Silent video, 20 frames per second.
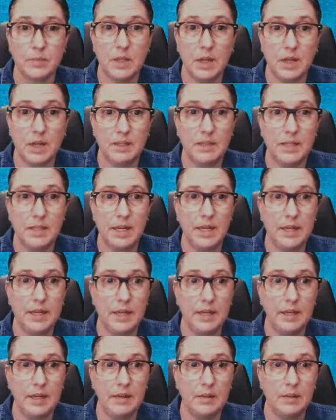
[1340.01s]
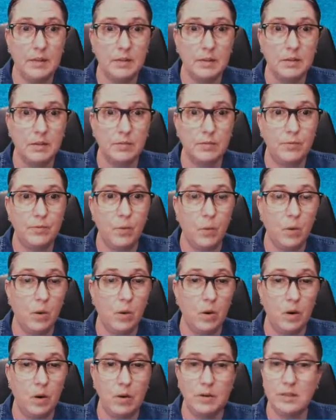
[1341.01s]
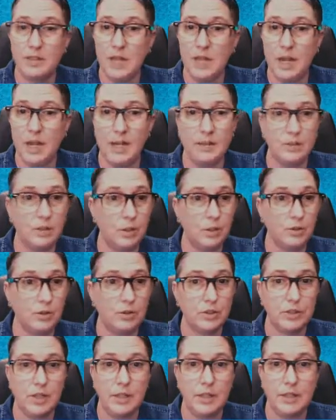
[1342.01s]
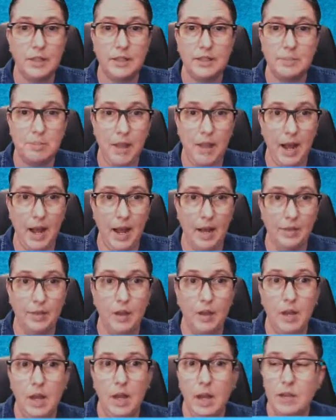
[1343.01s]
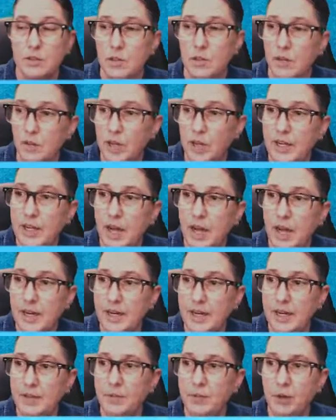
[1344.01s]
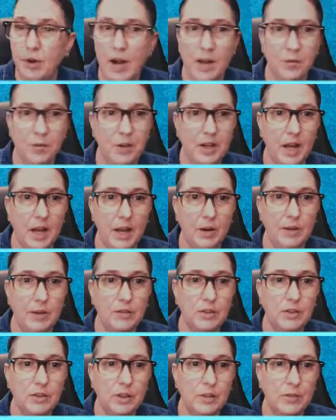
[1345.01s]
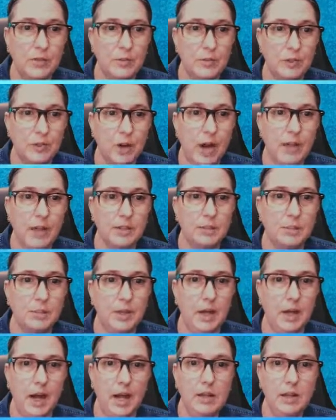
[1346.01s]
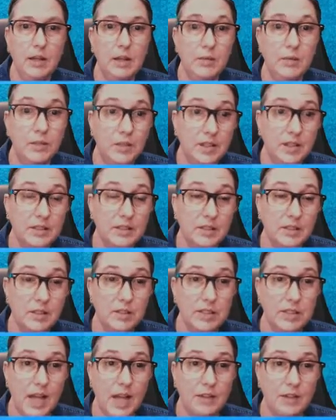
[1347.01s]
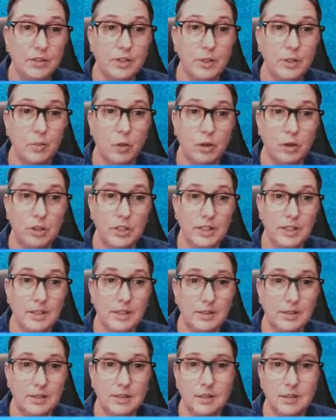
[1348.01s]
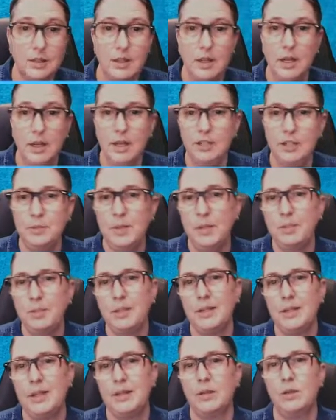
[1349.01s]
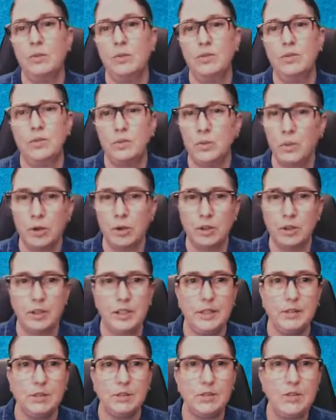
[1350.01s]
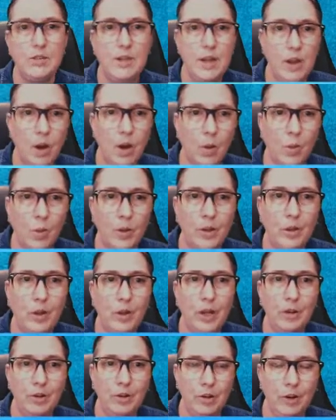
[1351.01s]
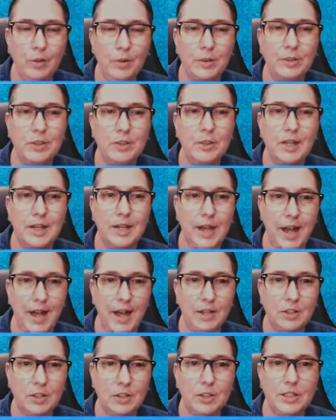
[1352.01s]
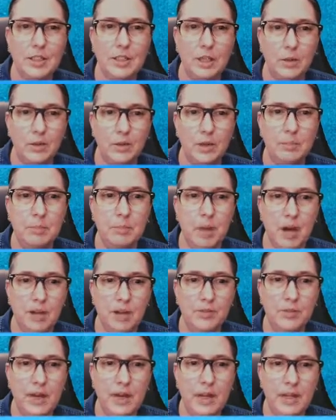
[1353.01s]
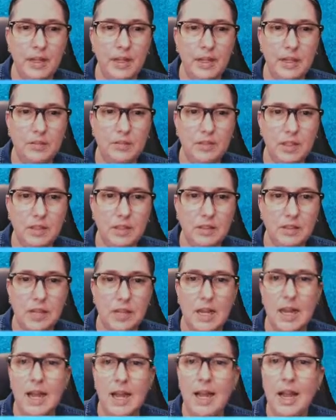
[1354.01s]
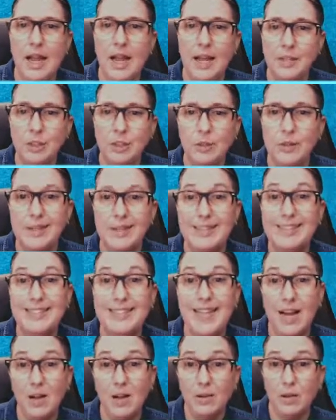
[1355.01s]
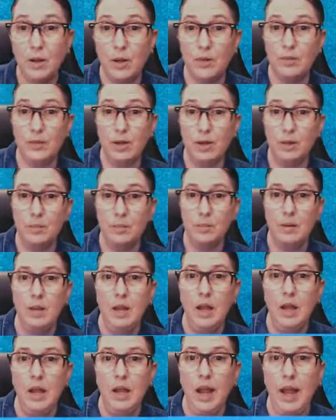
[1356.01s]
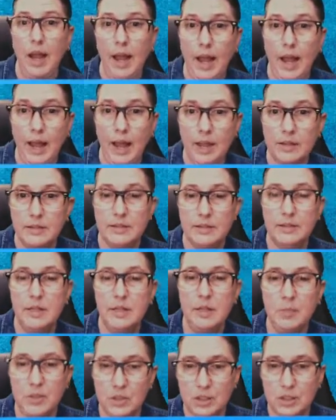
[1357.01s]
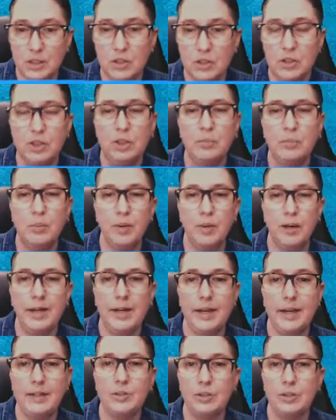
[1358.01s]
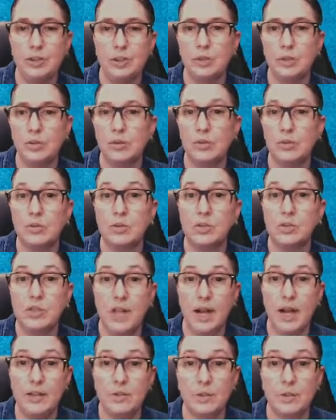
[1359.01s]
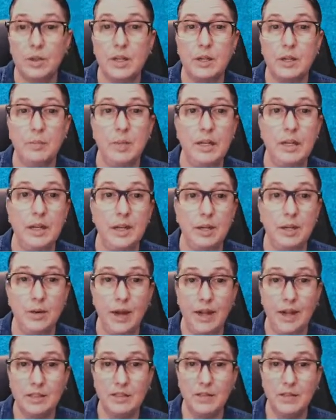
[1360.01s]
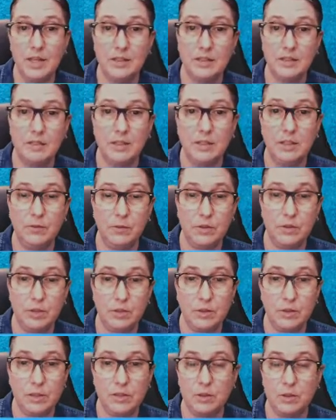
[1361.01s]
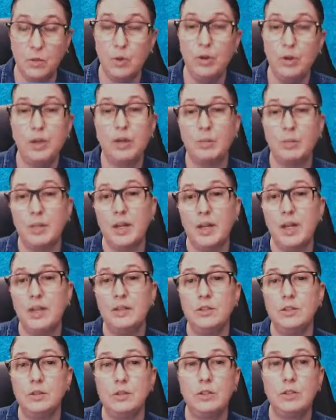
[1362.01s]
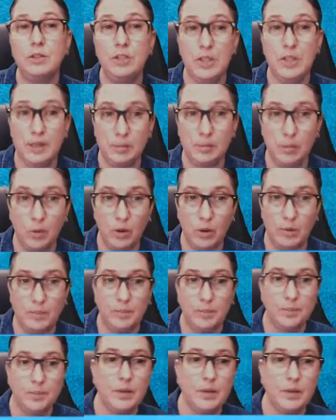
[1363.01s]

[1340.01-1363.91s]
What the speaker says: content I need it for science, social studies, math. So I've already got an infographic. I don't have to start from scratch. But I love this, that there's actually worksheets. And you might be like, old school worksheets. No, what you can do is you can actually go in and modify any of these, and you can download them as images to bring into Google Slides, where it can be an interactive activity for students, or you can bring it into a Jamboard.